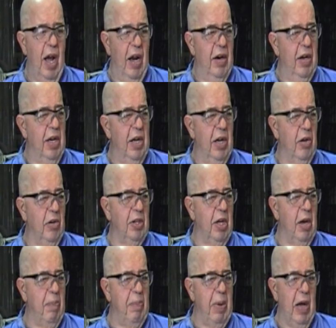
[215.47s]
I don't need to go
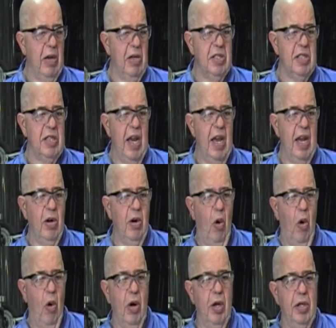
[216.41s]
to the belt sander
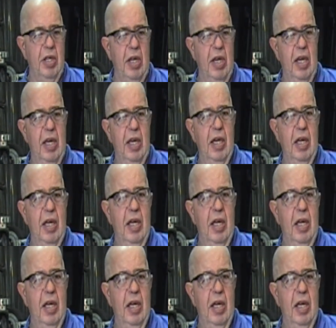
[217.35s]
or the